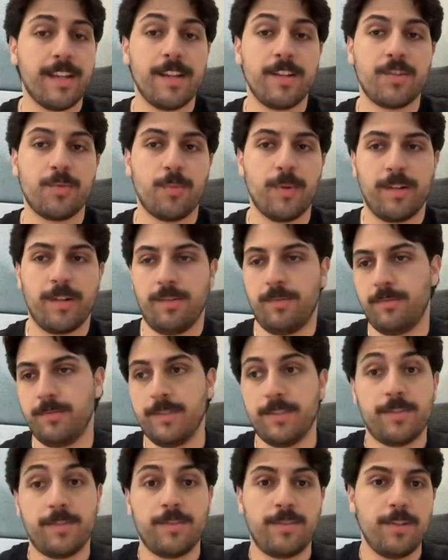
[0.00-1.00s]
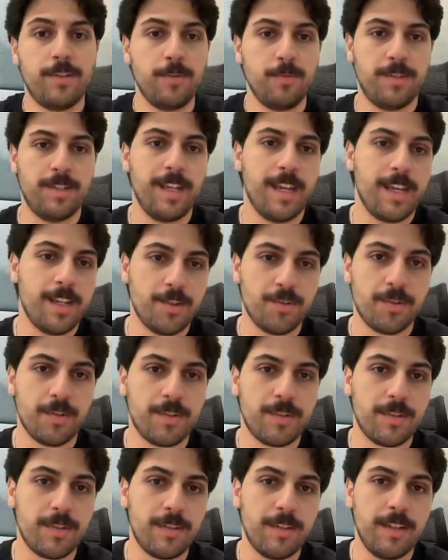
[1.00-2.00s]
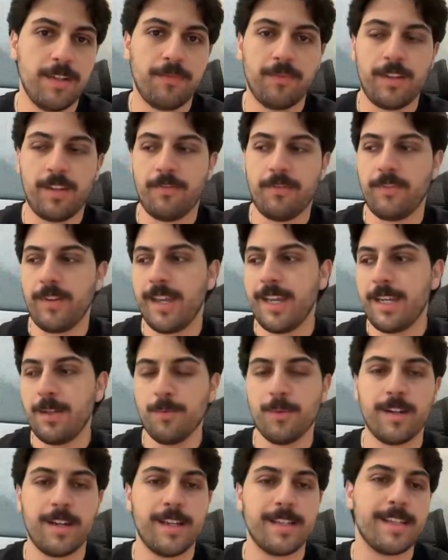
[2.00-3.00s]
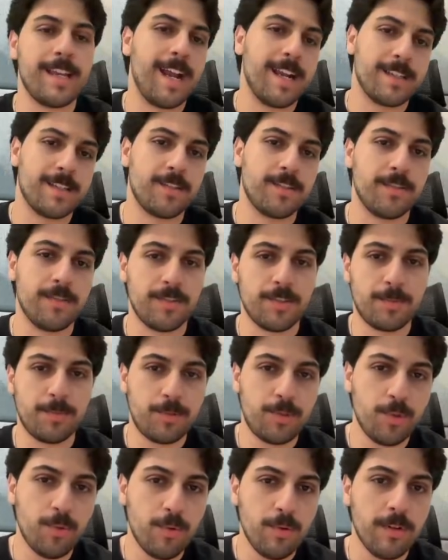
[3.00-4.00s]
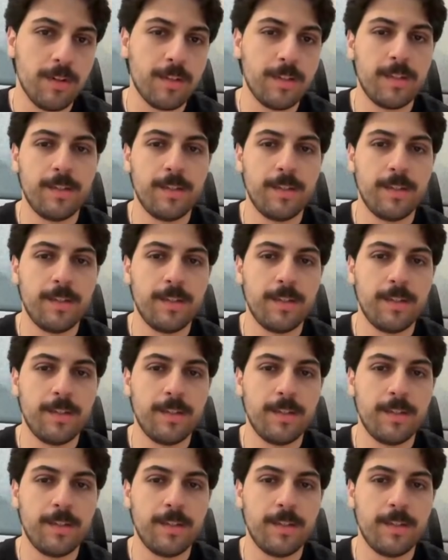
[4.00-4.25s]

it's too dangerous. If anyone has access to this tool,